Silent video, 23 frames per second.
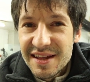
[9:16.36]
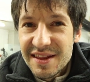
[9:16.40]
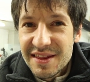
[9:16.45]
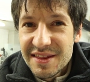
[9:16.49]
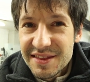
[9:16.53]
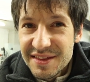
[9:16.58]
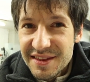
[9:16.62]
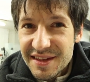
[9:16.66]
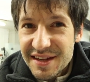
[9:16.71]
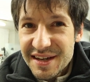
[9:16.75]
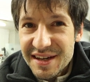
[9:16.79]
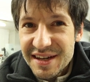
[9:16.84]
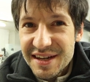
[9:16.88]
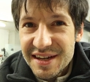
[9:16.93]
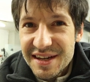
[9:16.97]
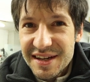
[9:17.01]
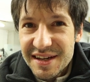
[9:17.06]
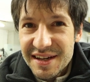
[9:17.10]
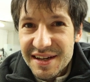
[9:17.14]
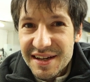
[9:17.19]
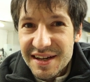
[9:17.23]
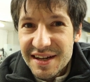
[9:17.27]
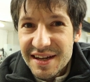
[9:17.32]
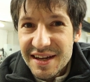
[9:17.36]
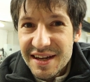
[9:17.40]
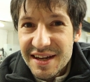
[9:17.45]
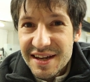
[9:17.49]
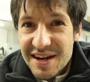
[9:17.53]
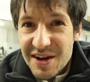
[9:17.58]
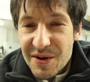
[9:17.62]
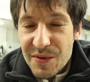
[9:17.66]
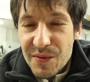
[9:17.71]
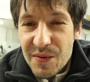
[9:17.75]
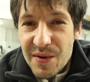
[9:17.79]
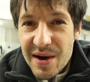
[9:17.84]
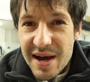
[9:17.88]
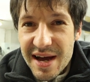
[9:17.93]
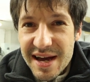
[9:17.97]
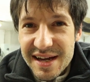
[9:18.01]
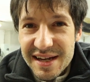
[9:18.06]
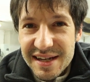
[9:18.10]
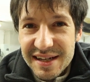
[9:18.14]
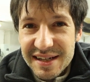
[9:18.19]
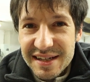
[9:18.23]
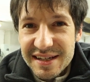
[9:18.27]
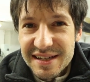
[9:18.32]
Think in a
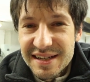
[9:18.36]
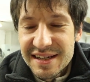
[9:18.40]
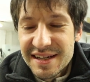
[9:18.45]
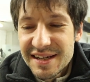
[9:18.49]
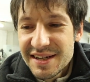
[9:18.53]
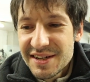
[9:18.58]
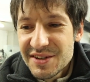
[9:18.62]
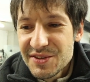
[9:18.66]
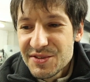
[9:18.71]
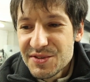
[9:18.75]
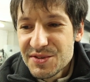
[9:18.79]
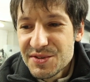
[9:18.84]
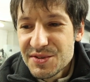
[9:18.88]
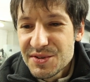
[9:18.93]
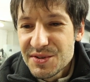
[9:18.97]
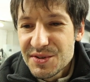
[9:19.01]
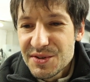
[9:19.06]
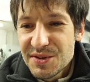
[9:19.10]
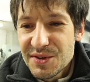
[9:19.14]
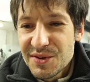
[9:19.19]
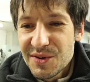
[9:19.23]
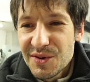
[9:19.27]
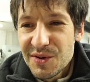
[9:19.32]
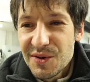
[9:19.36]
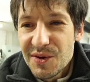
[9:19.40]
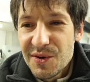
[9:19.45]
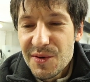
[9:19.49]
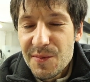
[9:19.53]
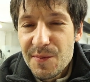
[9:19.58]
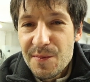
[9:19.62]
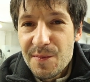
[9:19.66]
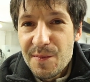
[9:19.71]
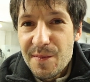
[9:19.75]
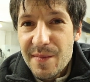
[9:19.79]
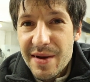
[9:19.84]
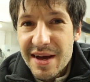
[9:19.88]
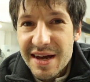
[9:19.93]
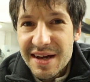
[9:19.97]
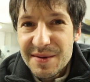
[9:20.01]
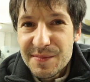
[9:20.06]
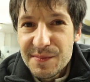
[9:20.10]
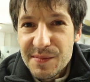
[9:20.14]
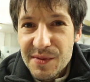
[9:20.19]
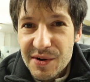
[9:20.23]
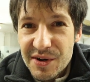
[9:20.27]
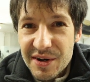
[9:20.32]
way to
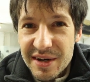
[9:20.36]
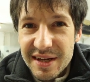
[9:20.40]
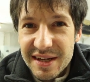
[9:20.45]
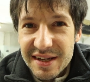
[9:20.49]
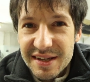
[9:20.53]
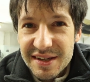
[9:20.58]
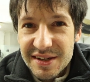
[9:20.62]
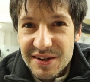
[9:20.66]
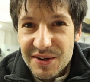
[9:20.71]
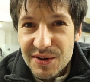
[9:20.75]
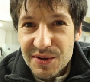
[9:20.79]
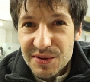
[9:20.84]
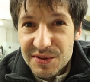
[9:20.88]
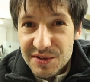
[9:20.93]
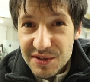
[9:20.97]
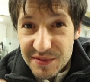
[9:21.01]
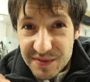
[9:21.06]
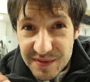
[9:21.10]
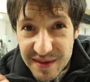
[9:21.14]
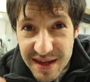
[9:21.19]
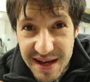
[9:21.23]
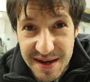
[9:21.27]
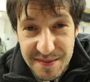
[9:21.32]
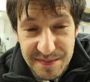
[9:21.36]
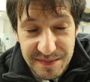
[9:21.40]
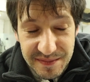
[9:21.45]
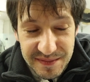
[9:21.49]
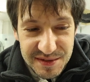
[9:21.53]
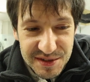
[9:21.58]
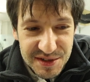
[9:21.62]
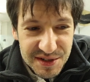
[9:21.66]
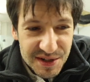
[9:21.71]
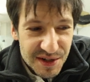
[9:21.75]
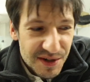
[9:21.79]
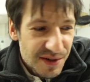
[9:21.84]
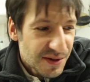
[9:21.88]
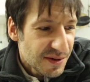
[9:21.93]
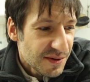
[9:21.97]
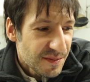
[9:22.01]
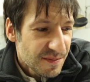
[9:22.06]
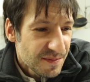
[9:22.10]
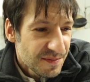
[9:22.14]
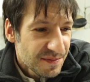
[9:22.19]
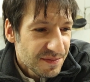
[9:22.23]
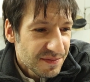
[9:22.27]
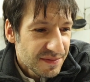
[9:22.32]
make money out of them.
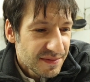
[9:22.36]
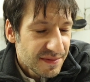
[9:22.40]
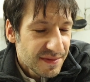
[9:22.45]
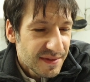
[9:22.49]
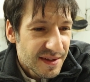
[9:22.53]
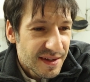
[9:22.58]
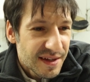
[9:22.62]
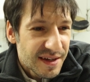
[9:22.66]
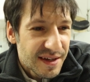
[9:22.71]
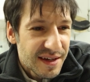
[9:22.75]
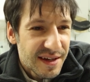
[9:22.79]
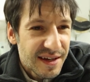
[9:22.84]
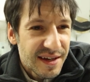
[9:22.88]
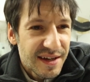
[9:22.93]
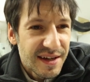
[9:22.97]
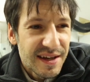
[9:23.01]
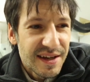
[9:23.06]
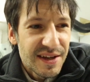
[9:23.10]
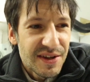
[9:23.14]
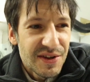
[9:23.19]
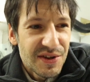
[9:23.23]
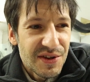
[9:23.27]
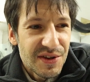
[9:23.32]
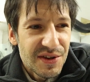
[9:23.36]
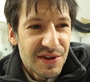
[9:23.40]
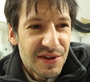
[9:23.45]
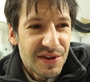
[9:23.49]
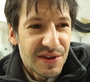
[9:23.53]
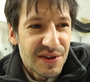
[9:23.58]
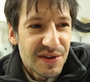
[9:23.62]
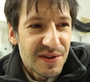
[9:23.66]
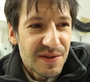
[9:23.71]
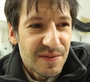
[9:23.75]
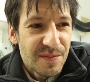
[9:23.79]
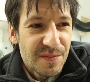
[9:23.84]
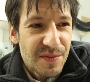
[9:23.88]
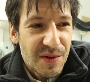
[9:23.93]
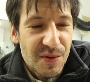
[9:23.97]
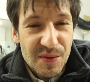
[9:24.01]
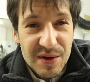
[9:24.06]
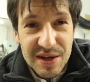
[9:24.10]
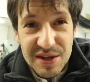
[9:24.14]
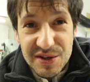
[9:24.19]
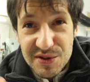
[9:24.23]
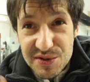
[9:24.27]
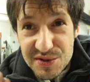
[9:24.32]
So
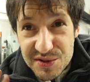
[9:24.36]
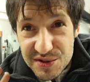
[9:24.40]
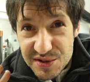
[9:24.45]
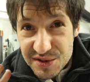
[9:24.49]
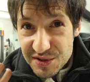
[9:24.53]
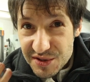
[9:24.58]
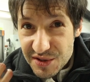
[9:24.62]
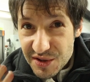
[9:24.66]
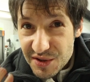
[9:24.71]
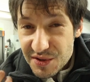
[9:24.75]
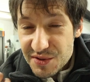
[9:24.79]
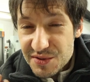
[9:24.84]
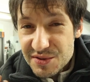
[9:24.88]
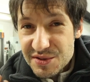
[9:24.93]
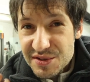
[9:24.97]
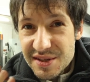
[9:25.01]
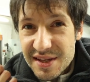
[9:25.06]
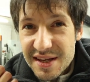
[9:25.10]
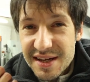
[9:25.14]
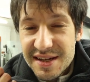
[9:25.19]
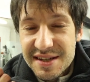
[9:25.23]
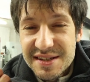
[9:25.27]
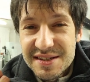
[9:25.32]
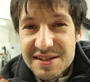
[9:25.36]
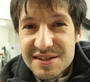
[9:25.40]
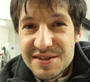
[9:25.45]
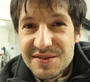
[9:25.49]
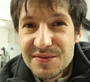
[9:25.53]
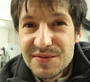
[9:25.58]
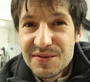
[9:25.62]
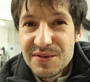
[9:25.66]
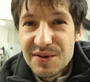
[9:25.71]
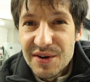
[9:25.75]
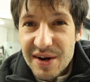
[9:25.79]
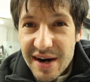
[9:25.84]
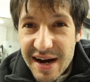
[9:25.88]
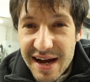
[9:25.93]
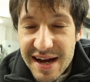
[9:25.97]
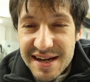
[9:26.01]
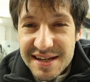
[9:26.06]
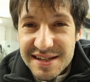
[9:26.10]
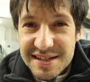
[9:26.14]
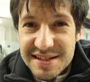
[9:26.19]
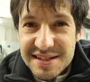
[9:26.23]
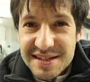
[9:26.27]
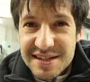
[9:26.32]
we use those things for
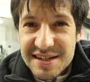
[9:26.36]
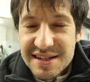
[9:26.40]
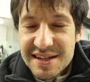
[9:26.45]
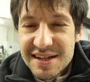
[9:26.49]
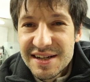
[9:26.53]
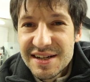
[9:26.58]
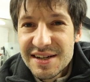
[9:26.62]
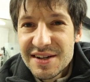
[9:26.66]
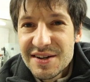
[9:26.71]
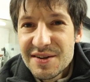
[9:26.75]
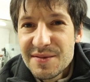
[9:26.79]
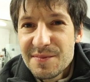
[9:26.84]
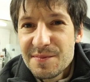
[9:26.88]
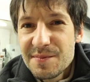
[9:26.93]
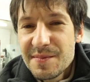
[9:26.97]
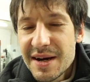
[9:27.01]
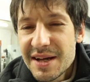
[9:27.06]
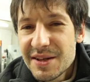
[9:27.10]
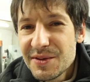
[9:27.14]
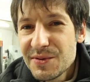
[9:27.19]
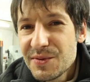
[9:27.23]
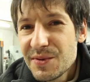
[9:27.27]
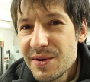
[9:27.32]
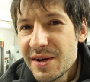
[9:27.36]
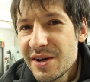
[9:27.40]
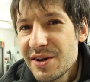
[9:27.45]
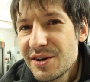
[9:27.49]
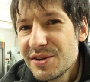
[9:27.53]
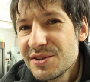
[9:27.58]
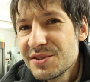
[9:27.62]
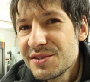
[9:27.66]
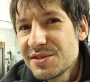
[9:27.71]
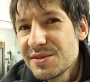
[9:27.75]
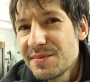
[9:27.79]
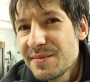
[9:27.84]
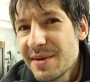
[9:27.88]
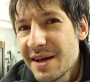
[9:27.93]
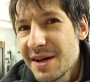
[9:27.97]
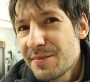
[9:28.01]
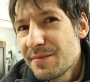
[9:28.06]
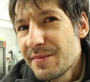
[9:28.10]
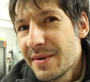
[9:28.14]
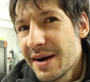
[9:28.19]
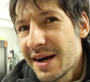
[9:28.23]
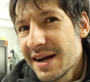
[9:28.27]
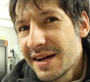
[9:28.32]
us, but we also
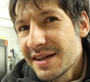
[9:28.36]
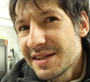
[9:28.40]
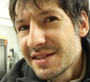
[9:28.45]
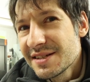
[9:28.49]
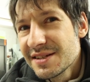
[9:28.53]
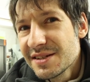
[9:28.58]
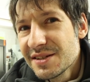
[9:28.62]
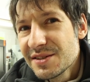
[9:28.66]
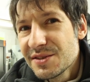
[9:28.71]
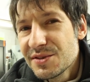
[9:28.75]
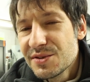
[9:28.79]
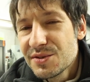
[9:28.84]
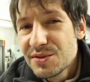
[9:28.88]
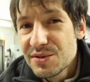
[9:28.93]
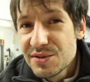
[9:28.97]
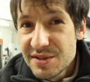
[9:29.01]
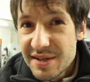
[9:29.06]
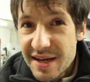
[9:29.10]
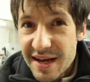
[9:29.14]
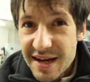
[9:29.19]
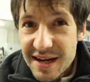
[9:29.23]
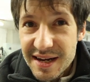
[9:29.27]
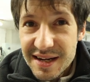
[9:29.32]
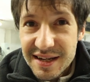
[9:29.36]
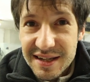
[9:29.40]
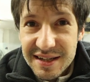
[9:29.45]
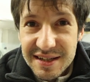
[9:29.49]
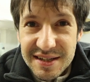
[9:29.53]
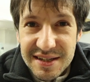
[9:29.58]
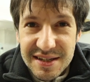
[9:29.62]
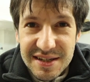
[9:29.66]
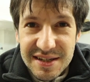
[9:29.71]
make parts to sell.